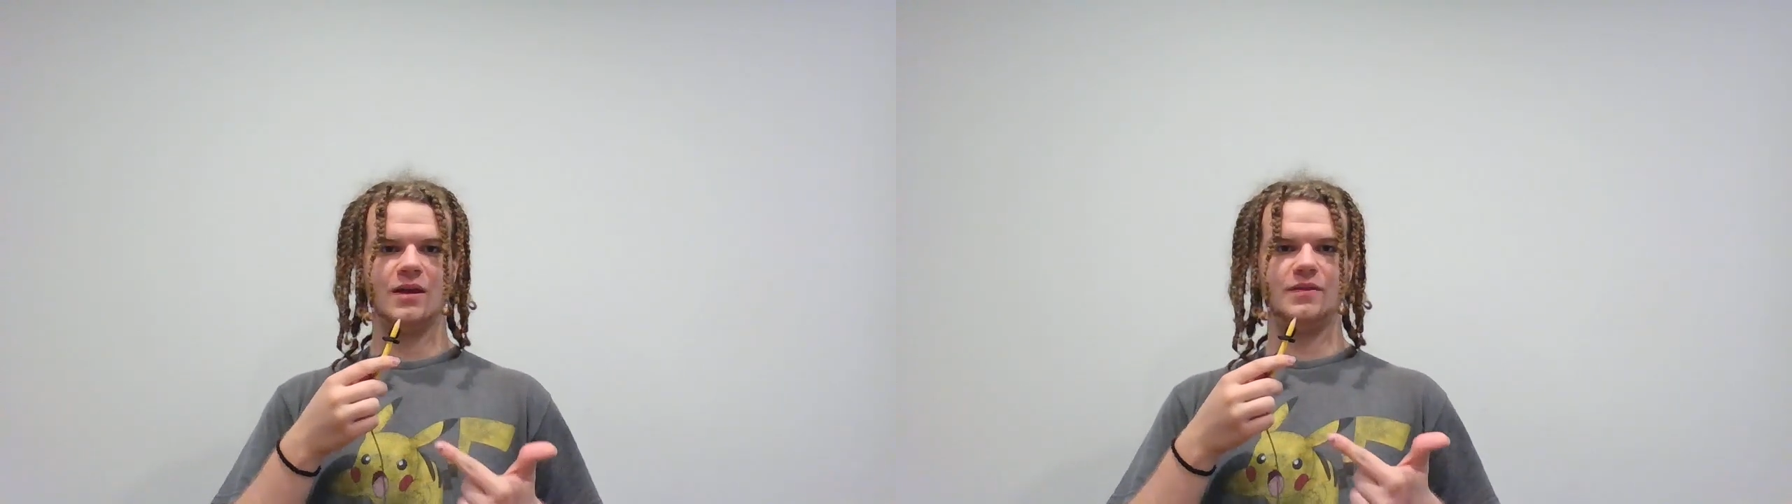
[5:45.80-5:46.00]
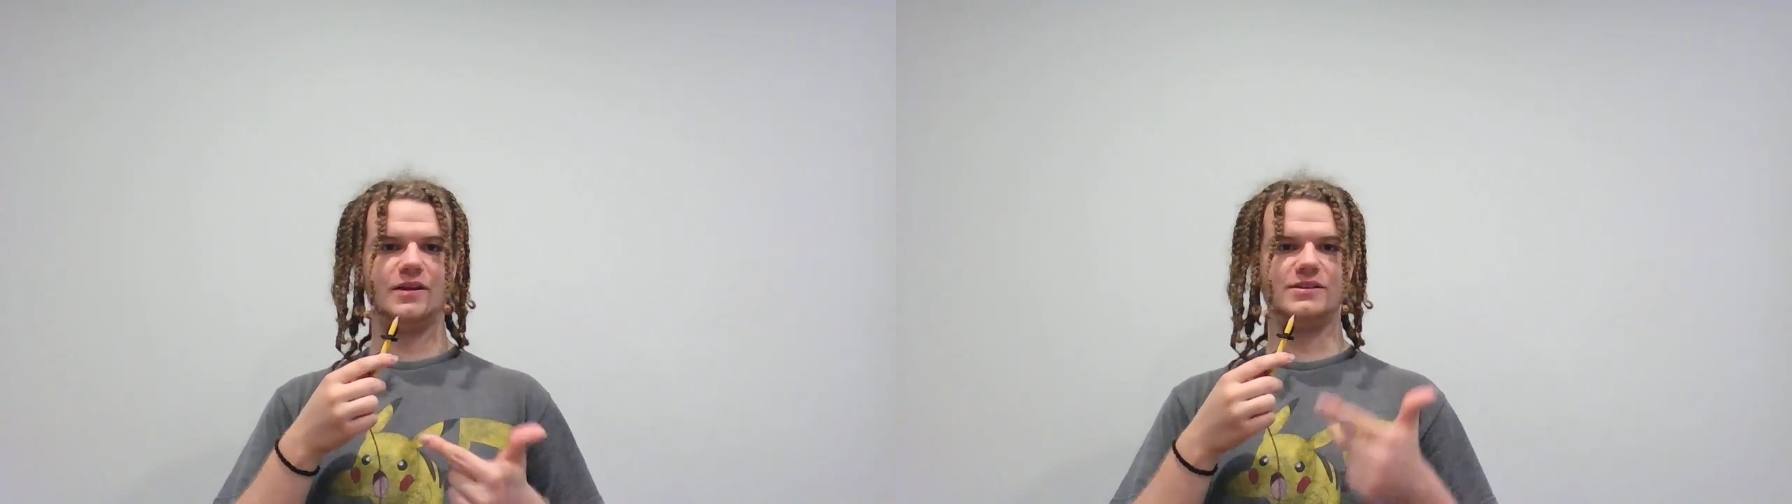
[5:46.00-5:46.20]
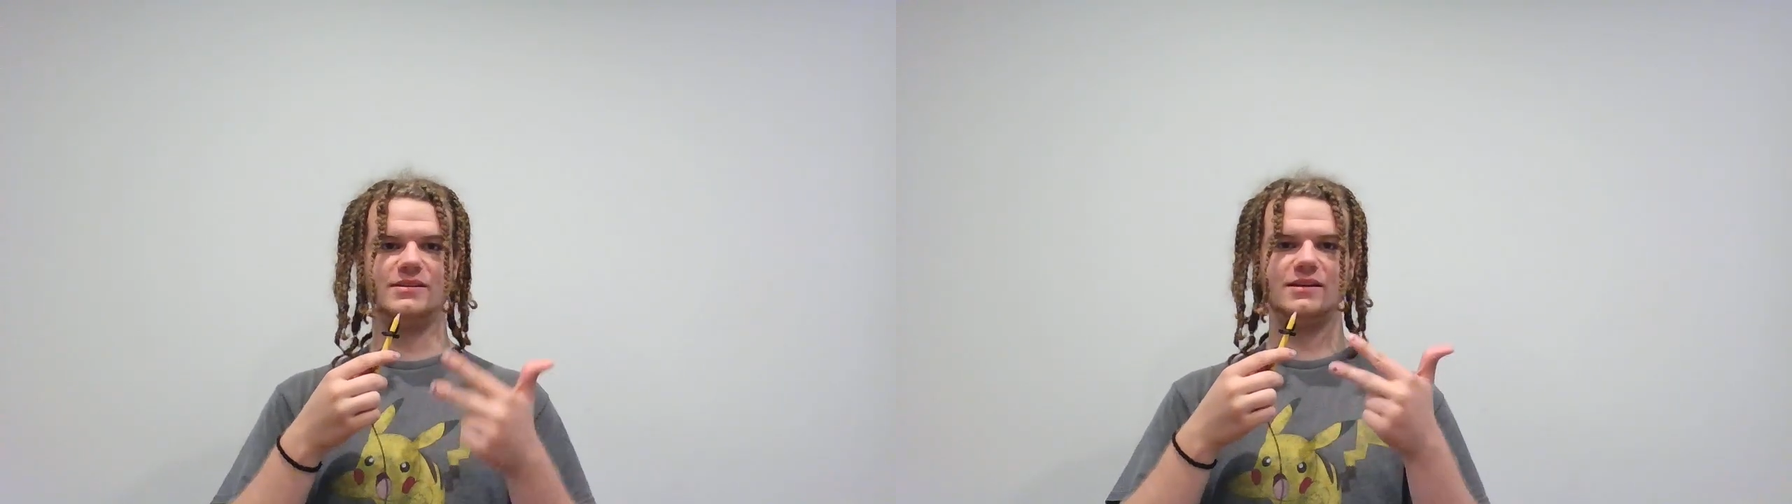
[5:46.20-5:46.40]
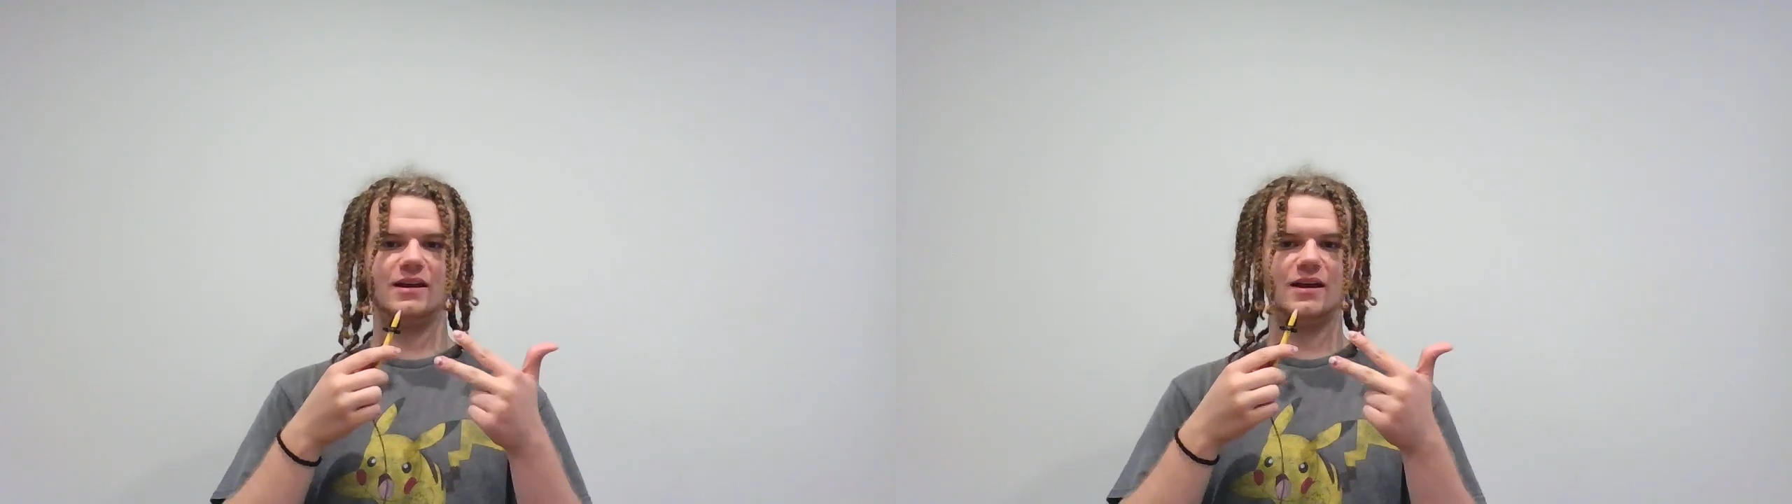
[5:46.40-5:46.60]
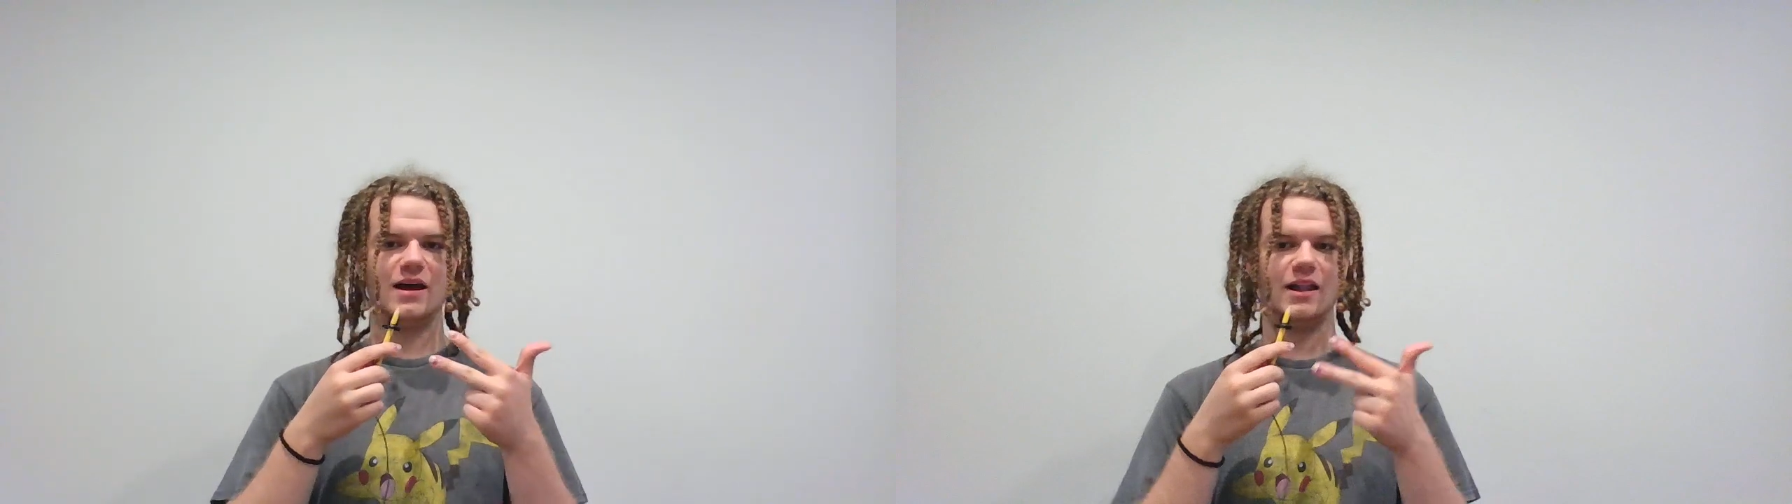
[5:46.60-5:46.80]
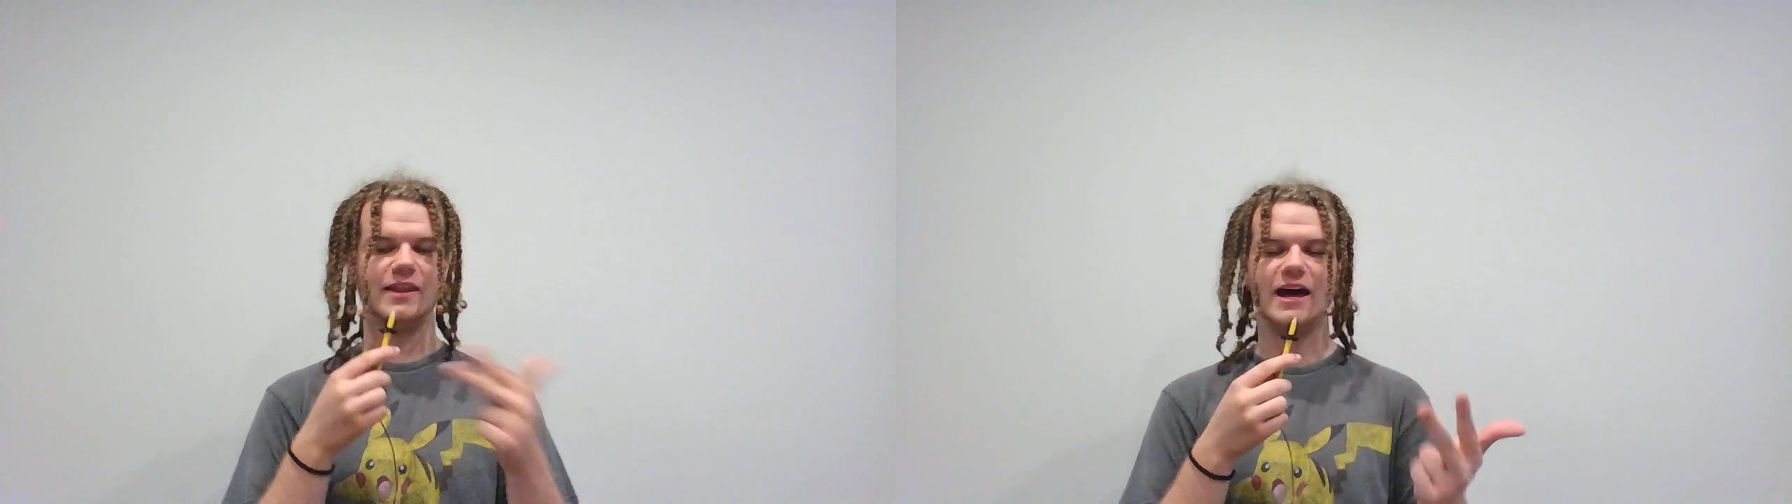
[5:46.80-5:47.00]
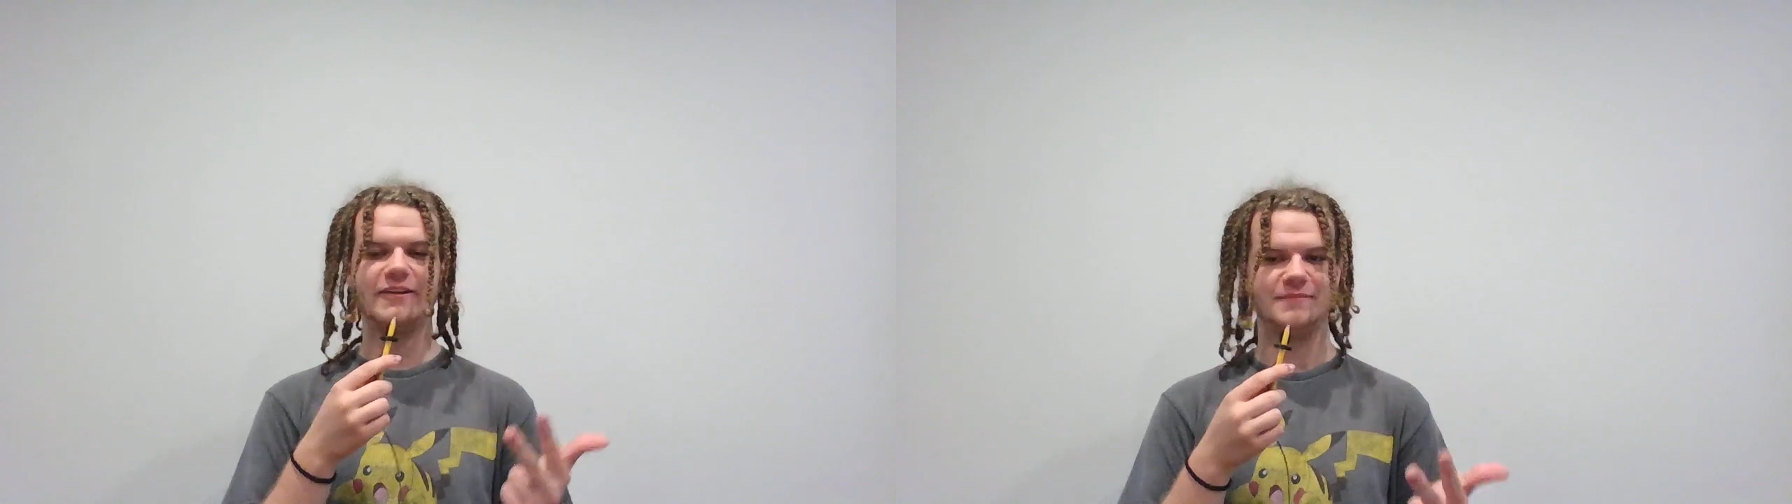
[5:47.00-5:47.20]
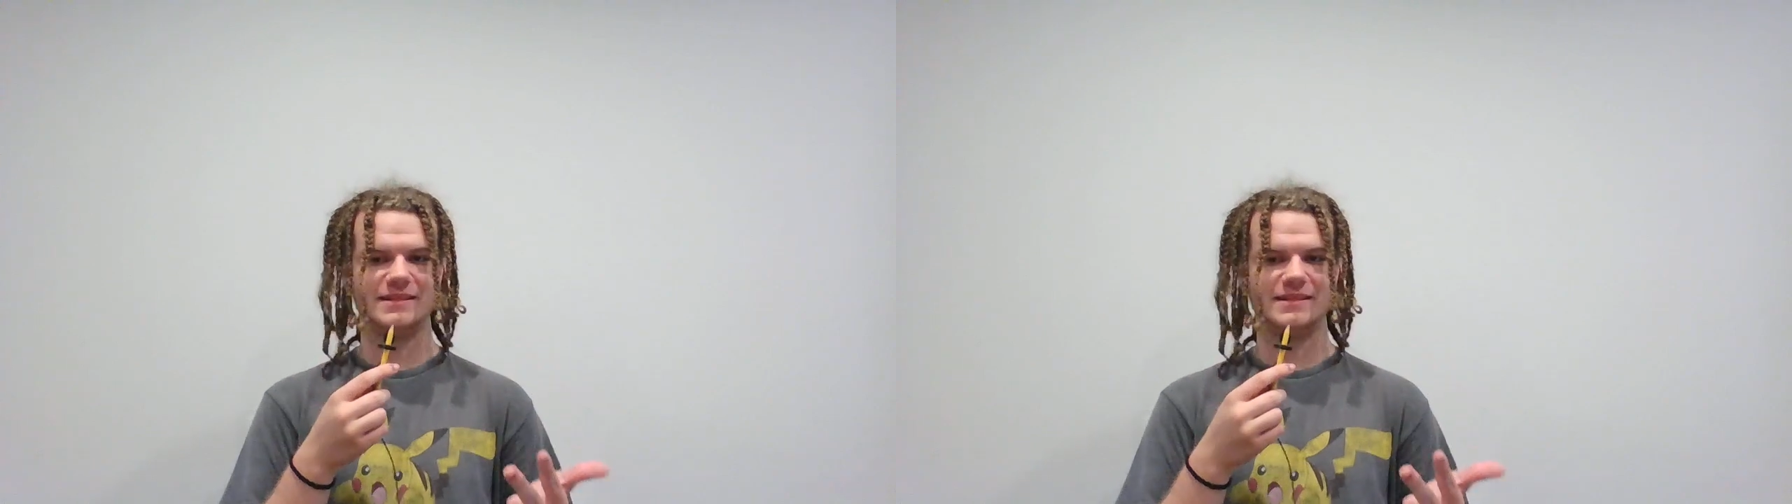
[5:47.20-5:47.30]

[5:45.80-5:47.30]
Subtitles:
There's a lot of